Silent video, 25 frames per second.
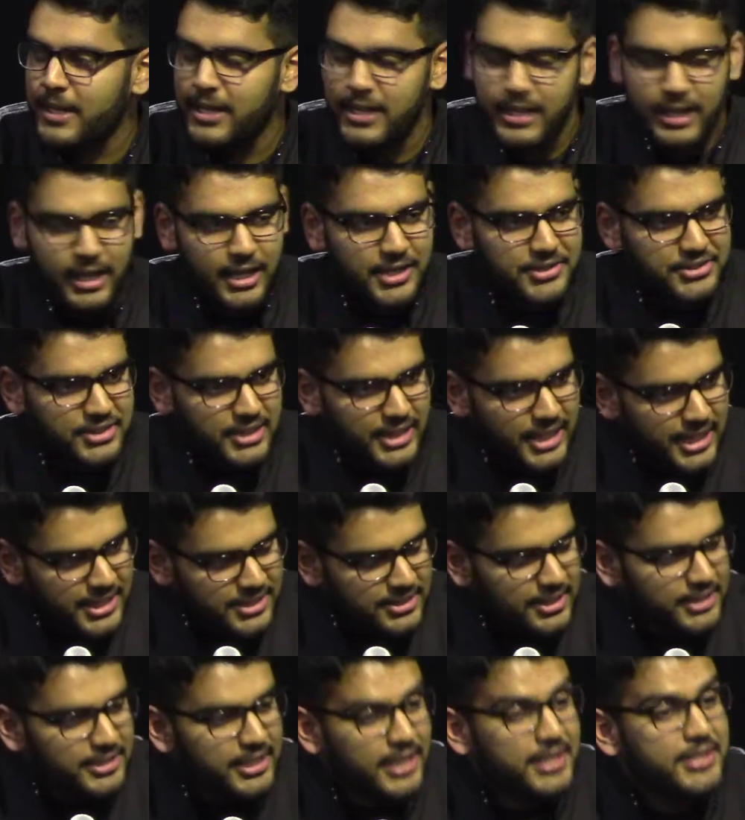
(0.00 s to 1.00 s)
Hazrat
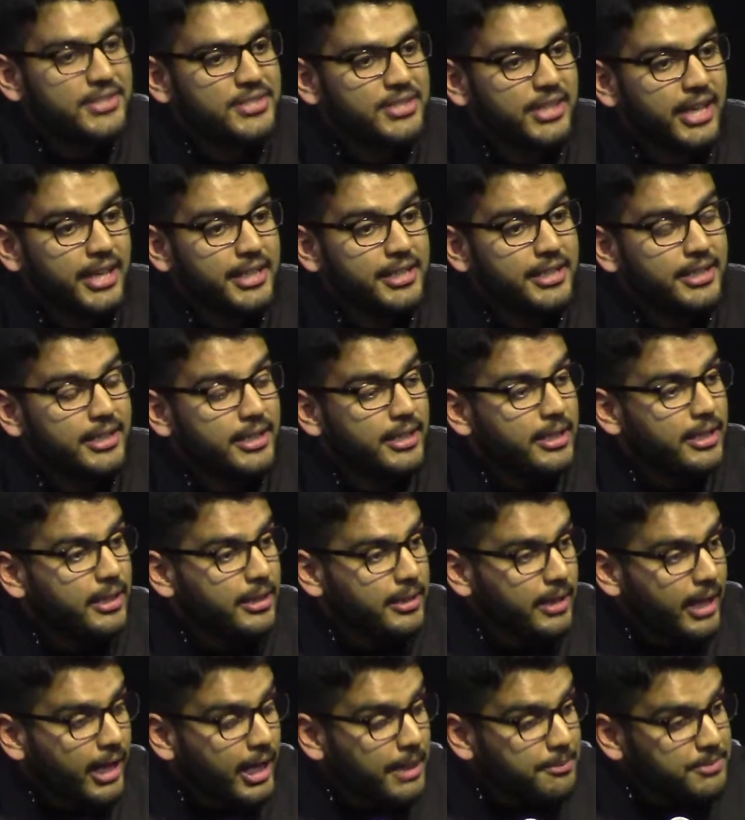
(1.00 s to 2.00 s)
Isa then said,
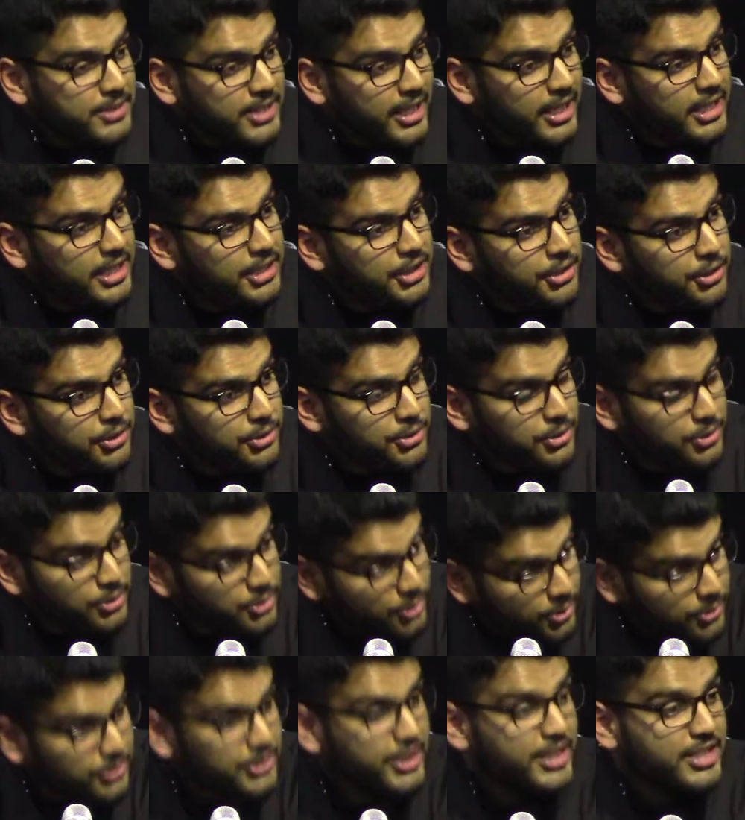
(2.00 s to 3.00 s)
I'm telling you to
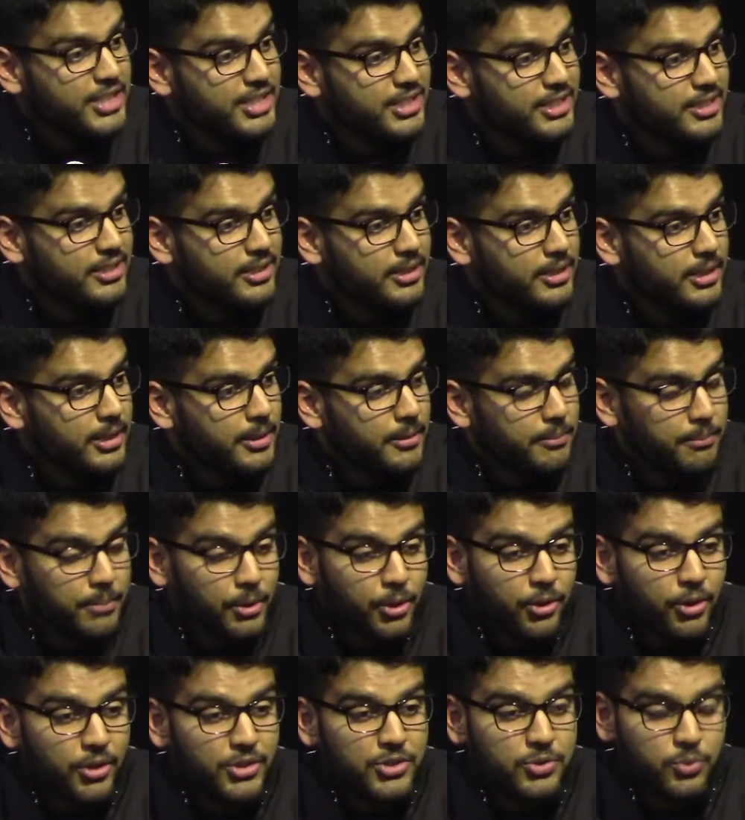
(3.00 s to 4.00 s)
do this
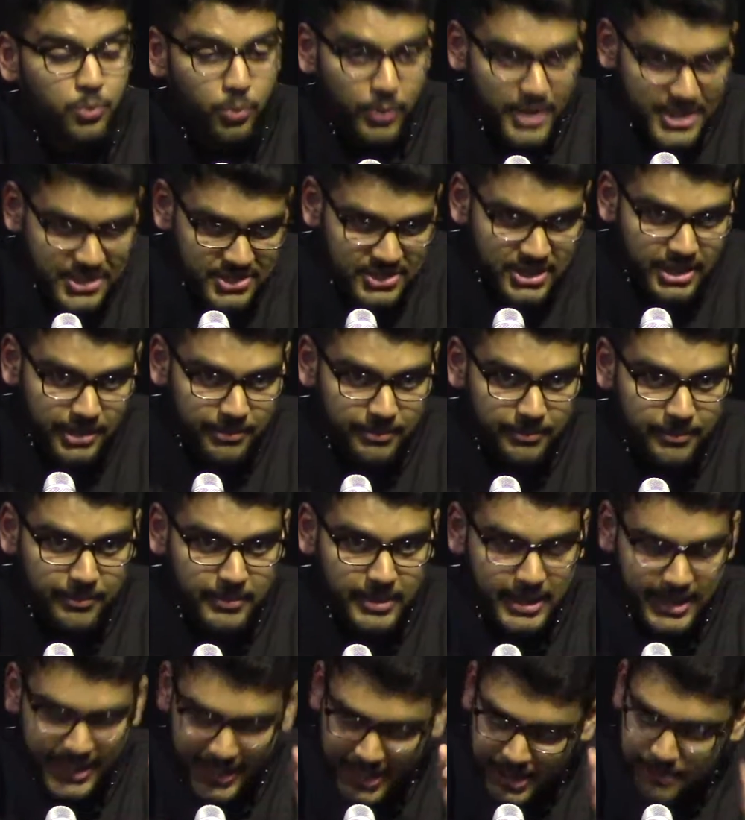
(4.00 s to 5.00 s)
because wisdom,
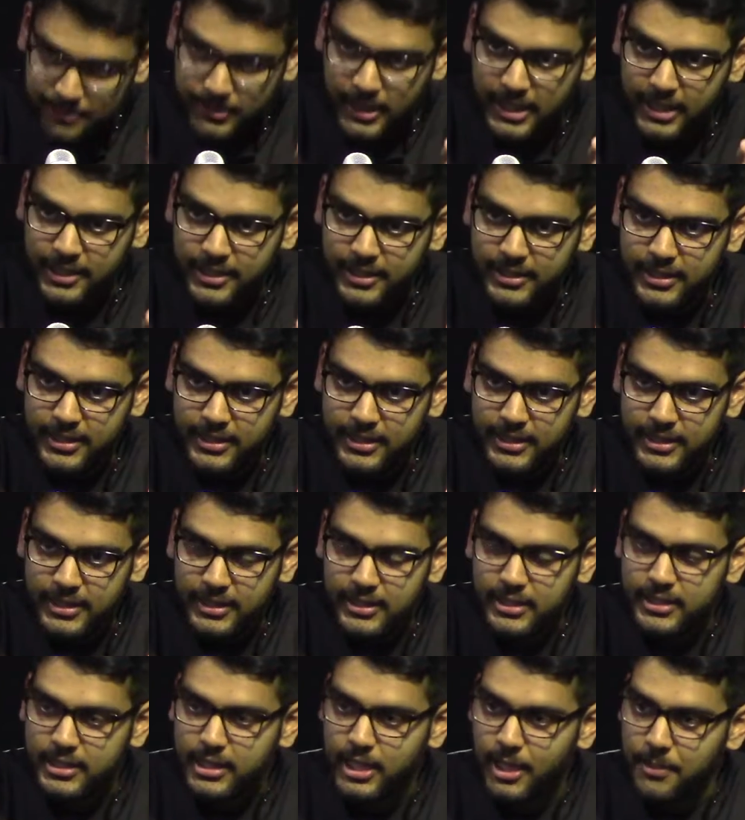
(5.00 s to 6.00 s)

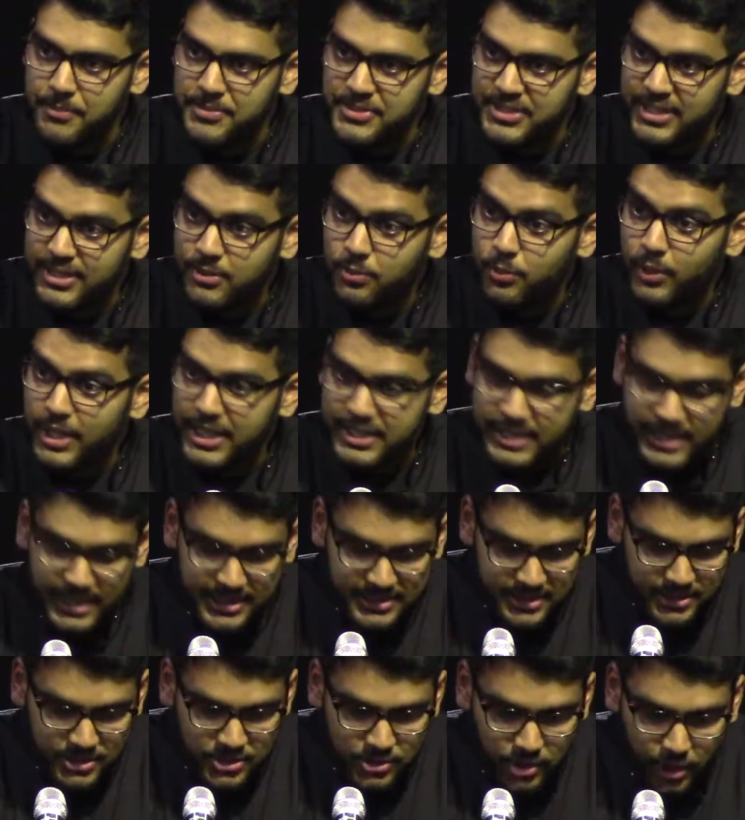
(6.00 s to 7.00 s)
hikmah, comes in where there is
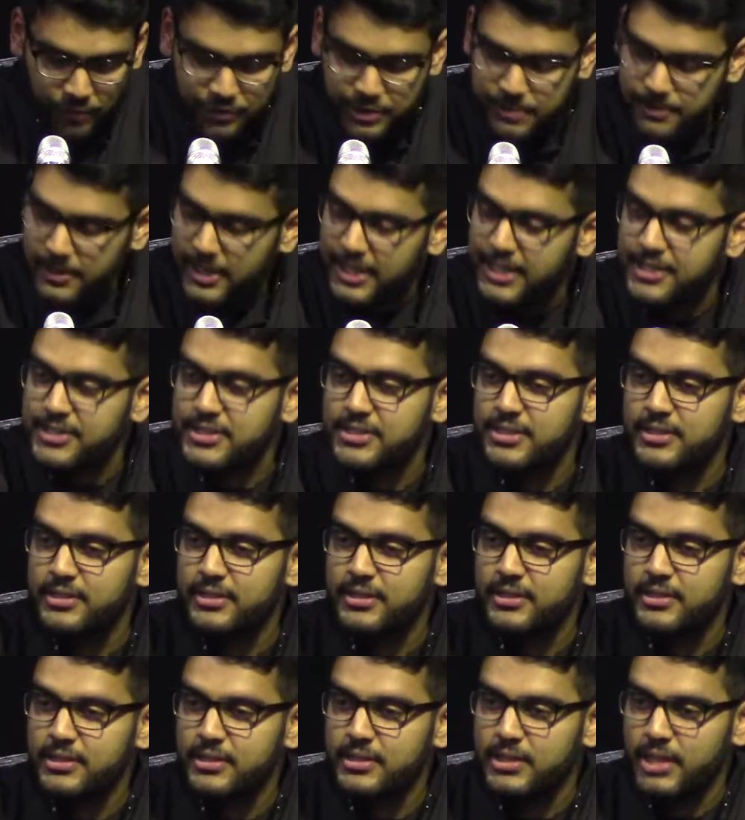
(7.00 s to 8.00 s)
a soft place.
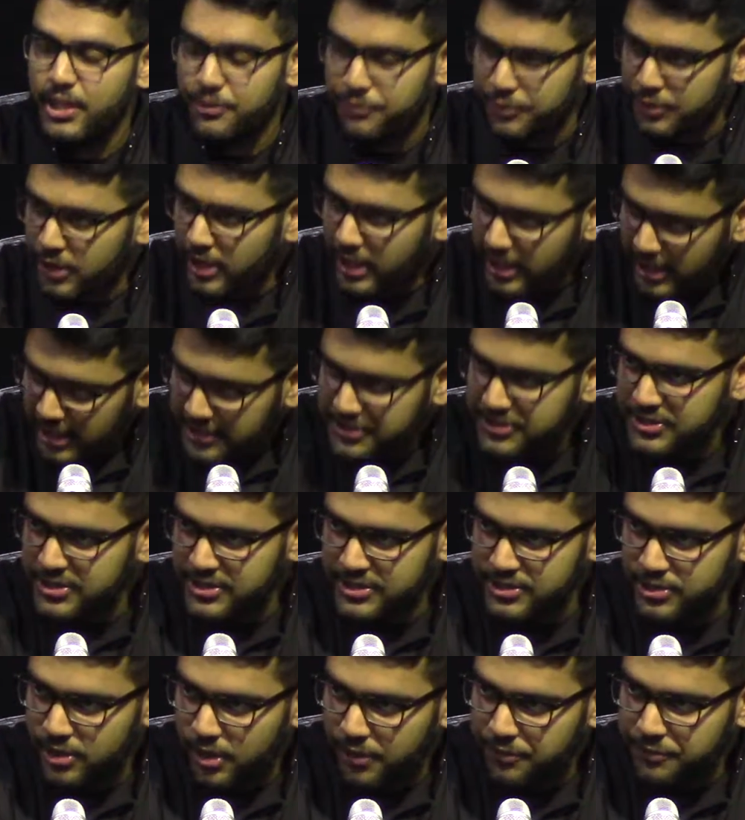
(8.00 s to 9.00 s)
If your heart's
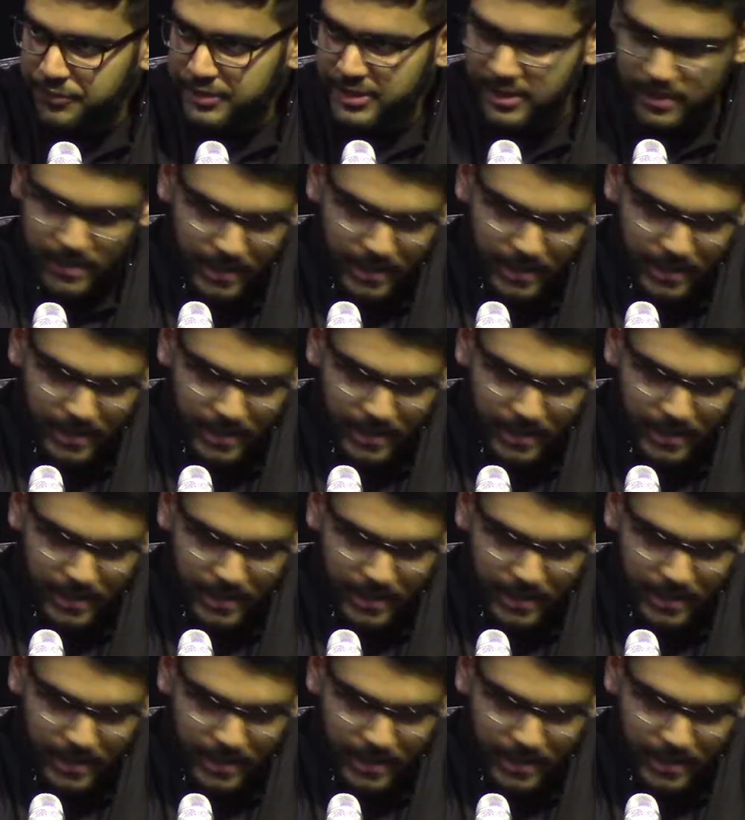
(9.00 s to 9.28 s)
soft,